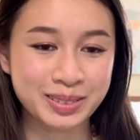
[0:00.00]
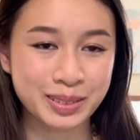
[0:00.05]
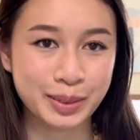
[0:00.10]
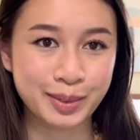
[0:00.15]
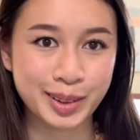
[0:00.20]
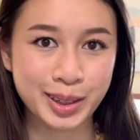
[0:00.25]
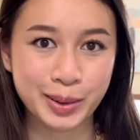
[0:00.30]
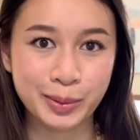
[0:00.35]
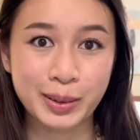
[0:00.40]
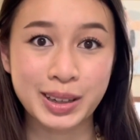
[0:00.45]

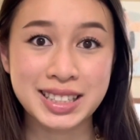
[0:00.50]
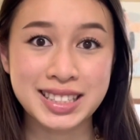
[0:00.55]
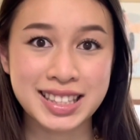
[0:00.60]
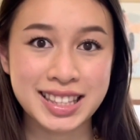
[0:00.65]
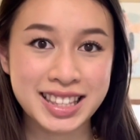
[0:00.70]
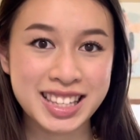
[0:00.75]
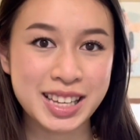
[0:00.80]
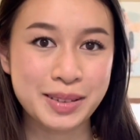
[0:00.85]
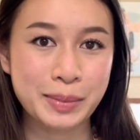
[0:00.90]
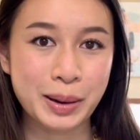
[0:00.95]
review was
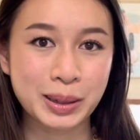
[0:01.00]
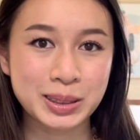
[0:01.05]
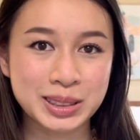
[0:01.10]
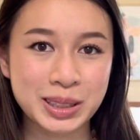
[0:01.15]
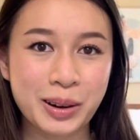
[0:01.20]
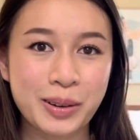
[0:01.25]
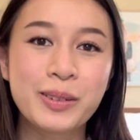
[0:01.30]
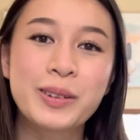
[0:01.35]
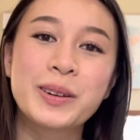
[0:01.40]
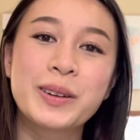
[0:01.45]
the most
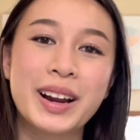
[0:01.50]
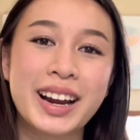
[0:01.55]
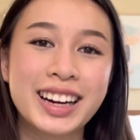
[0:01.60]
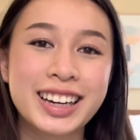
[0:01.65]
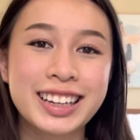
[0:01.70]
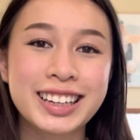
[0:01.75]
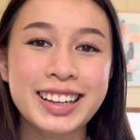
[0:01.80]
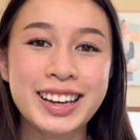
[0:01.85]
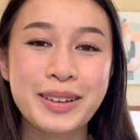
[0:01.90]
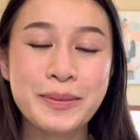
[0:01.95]

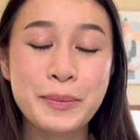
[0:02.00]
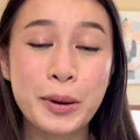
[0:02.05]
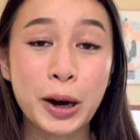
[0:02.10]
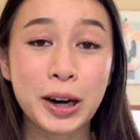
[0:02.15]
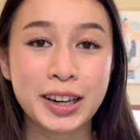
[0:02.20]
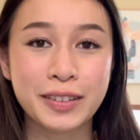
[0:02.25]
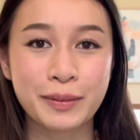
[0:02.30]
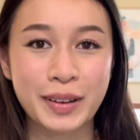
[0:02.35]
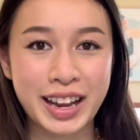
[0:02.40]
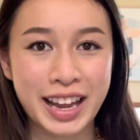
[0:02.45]
overrated part
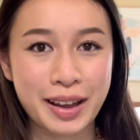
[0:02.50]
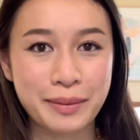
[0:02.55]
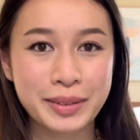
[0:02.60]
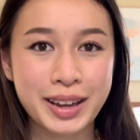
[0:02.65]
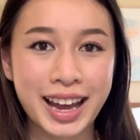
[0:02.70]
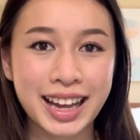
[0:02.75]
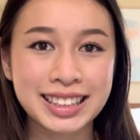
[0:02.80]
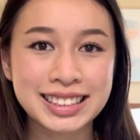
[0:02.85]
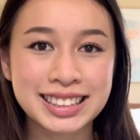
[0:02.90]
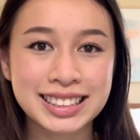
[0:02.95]
of my
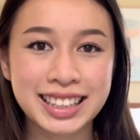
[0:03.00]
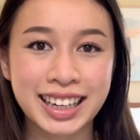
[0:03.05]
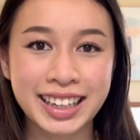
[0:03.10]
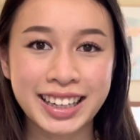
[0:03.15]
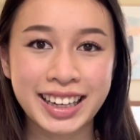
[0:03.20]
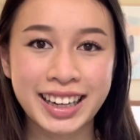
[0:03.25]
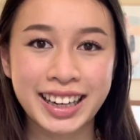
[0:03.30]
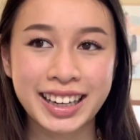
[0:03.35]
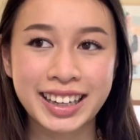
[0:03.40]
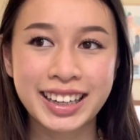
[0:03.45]
MCAT
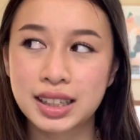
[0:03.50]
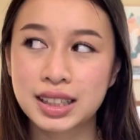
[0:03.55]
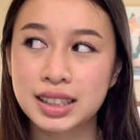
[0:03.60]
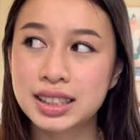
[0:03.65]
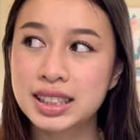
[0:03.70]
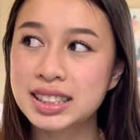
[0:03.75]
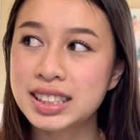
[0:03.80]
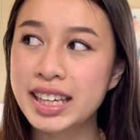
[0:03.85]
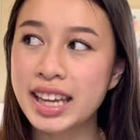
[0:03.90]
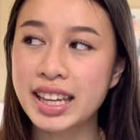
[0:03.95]
studying.
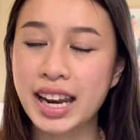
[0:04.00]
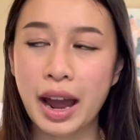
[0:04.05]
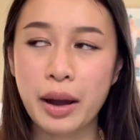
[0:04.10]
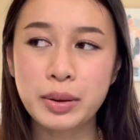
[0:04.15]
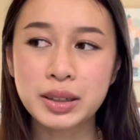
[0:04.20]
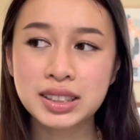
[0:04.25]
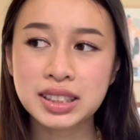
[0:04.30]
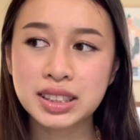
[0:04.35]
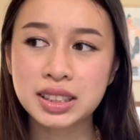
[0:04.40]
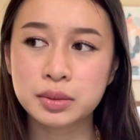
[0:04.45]
Because again, I
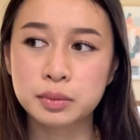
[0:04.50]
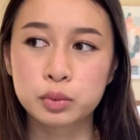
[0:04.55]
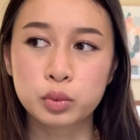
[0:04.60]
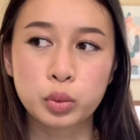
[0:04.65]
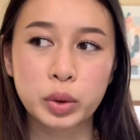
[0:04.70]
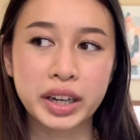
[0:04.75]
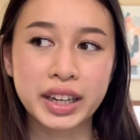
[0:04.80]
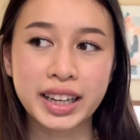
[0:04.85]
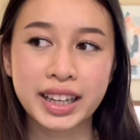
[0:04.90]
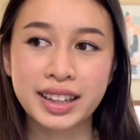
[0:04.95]
was just
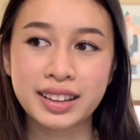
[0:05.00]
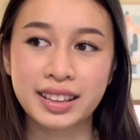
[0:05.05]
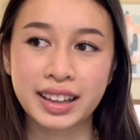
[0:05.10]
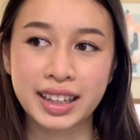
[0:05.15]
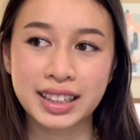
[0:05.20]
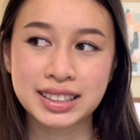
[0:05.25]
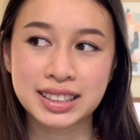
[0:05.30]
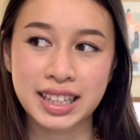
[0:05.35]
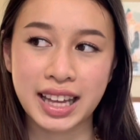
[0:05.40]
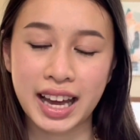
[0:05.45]
reading
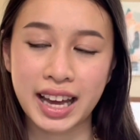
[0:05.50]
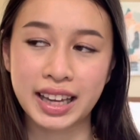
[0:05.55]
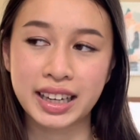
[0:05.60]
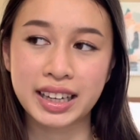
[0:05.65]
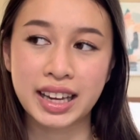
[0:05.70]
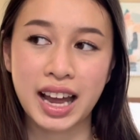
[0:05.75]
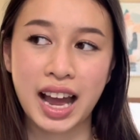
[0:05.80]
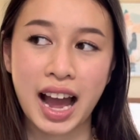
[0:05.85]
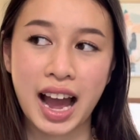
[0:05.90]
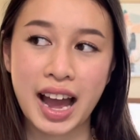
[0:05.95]
things
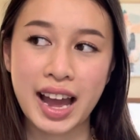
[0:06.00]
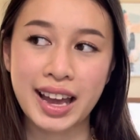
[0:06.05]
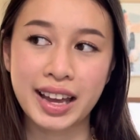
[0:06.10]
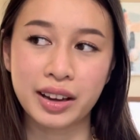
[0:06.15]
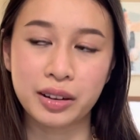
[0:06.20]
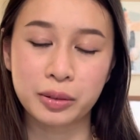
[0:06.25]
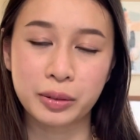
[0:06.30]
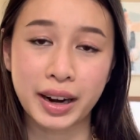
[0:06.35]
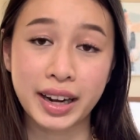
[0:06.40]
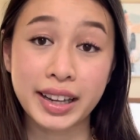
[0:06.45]
that I
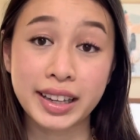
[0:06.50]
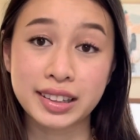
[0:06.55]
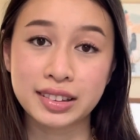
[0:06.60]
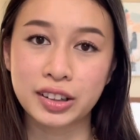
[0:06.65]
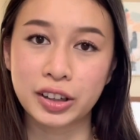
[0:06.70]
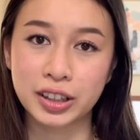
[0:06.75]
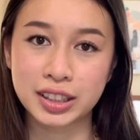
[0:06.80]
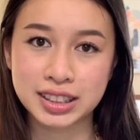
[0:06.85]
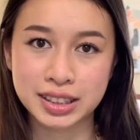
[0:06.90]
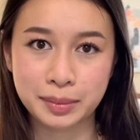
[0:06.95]
already had
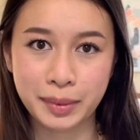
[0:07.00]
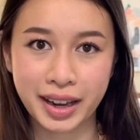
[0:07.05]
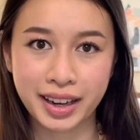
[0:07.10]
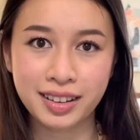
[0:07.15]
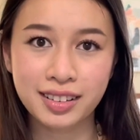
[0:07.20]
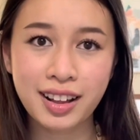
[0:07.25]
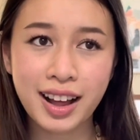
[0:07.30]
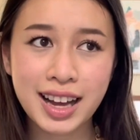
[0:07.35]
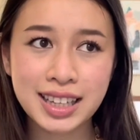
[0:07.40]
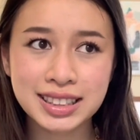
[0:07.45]
learned in my
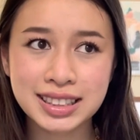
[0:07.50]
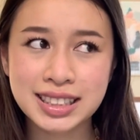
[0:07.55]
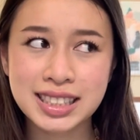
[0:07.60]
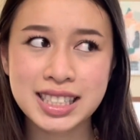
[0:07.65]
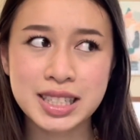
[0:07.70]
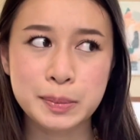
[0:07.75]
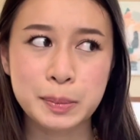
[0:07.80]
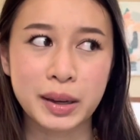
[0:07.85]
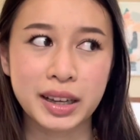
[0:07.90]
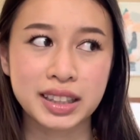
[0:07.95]

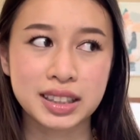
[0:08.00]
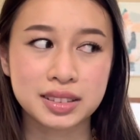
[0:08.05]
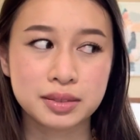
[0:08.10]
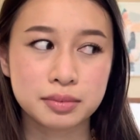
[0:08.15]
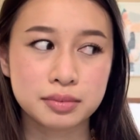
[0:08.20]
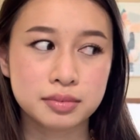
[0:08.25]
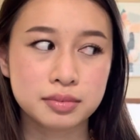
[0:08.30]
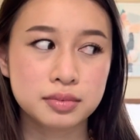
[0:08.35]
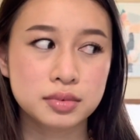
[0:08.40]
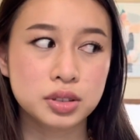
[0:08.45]
classes, but
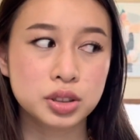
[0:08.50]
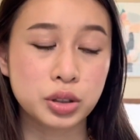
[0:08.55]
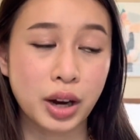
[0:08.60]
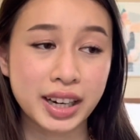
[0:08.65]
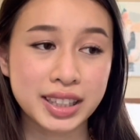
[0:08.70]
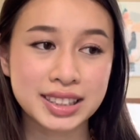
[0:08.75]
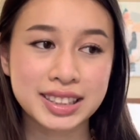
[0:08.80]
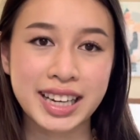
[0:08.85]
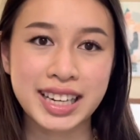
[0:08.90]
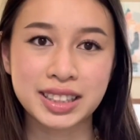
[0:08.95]
trying
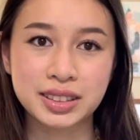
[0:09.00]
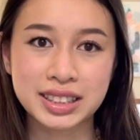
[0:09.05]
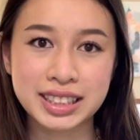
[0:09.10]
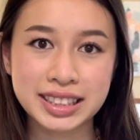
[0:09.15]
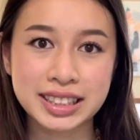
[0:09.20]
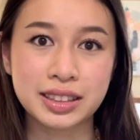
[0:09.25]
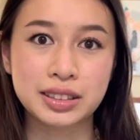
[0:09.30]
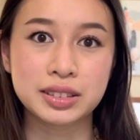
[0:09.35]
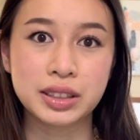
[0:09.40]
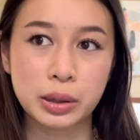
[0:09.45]
to take
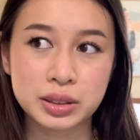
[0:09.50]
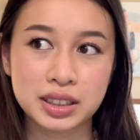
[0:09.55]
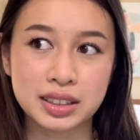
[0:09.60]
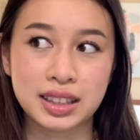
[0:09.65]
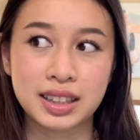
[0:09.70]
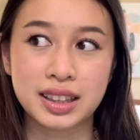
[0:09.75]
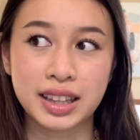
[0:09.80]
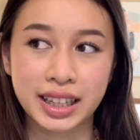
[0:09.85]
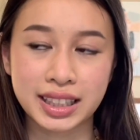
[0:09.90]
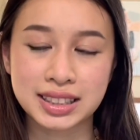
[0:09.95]
detailed notes on
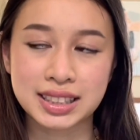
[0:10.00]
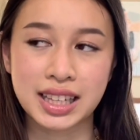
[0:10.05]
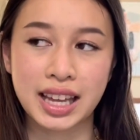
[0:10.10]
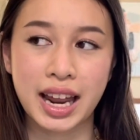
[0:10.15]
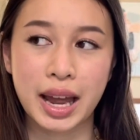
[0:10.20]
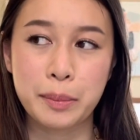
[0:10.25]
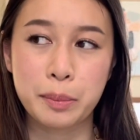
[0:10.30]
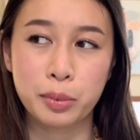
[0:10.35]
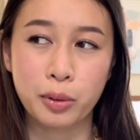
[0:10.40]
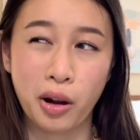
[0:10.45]
the things that
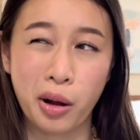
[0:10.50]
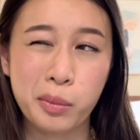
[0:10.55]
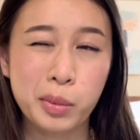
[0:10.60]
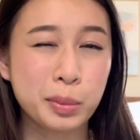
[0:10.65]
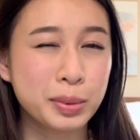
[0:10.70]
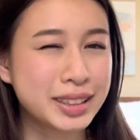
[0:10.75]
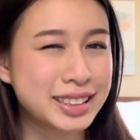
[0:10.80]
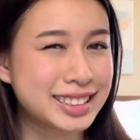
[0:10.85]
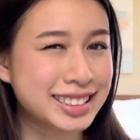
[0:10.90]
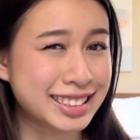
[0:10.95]
I
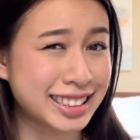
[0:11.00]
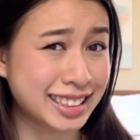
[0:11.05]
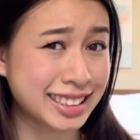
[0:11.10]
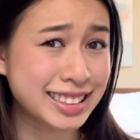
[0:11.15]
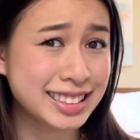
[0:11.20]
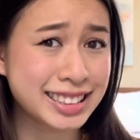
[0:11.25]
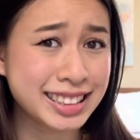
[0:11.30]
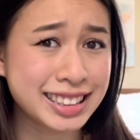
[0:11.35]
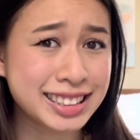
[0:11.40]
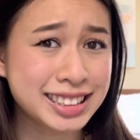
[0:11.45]
probably
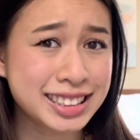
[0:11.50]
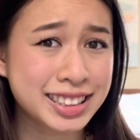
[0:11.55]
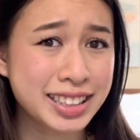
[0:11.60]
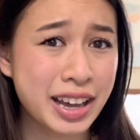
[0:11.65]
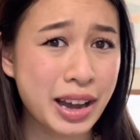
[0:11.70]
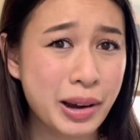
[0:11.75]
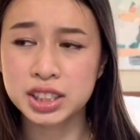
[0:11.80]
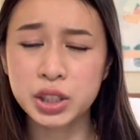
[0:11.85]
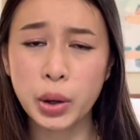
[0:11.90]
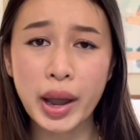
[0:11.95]
didn't need to
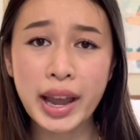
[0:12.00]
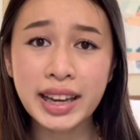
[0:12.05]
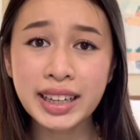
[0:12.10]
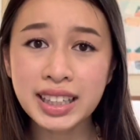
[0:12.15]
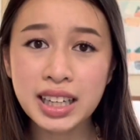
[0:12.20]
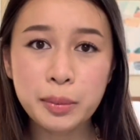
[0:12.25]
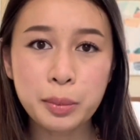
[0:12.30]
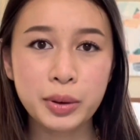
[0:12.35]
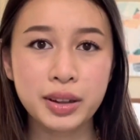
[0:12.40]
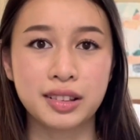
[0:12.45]
know. So I
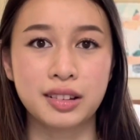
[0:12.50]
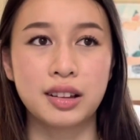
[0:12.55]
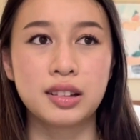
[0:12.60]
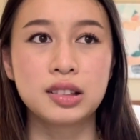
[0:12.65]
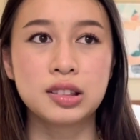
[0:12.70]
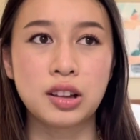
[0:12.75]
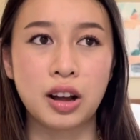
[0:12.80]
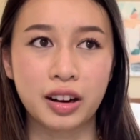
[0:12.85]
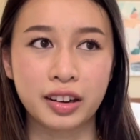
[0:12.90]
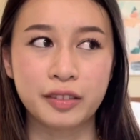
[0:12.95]
ended up with a
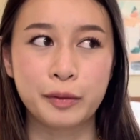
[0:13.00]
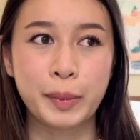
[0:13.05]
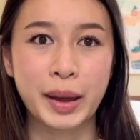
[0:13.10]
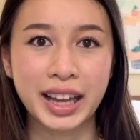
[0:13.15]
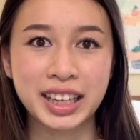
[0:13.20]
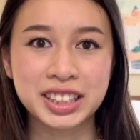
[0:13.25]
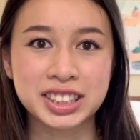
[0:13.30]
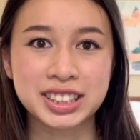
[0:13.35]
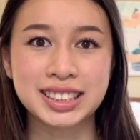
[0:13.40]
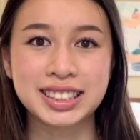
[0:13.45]
lot of
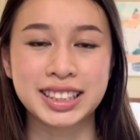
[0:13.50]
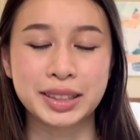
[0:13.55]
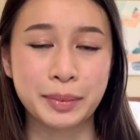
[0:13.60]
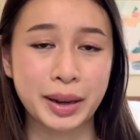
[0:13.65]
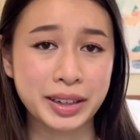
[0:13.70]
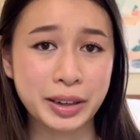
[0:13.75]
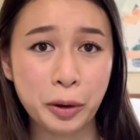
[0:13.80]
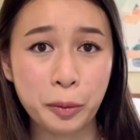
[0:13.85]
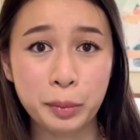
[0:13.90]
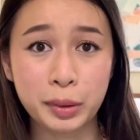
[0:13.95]
pages in my
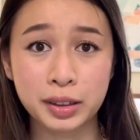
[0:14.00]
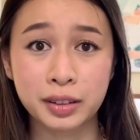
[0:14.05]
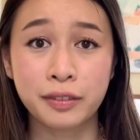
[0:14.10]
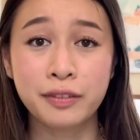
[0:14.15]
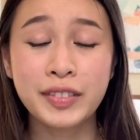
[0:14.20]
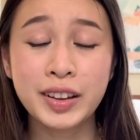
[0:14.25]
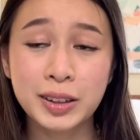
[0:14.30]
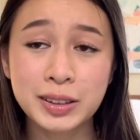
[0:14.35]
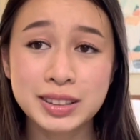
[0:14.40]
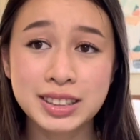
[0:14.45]
notebook
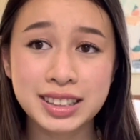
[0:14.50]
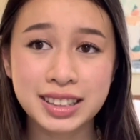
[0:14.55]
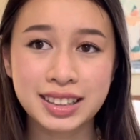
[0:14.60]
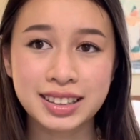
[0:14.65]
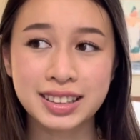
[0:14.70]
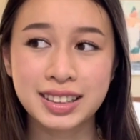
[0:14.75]
filled